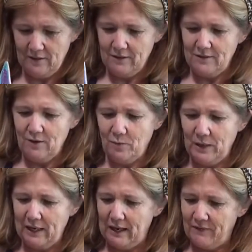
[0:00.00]
not really
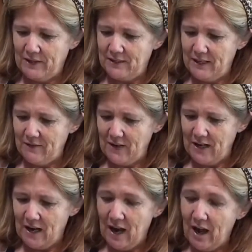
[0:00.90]
loving TV.
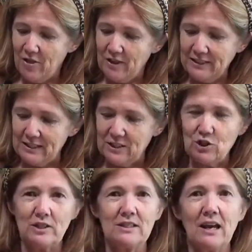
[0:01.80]
This is
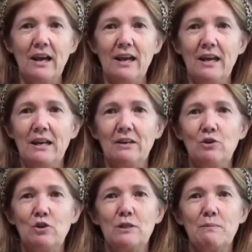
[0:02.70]
just a
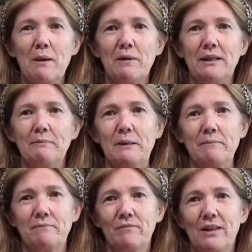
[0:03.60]
newspaper clipping
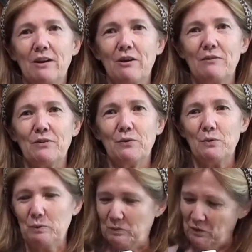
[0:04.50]
that I thought
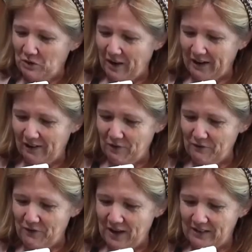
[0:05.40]
looked like a lot of
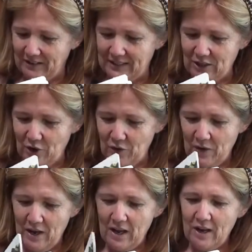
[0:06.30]
fun. So
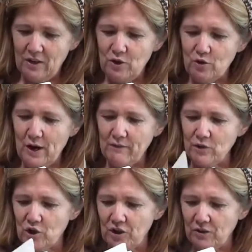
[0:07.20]
your travel
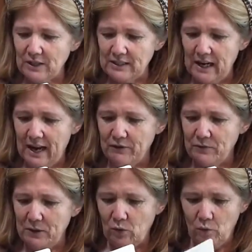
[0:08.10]
journal doesn't have to
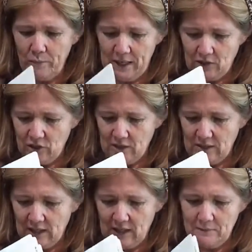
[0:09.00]
be all pictures. It can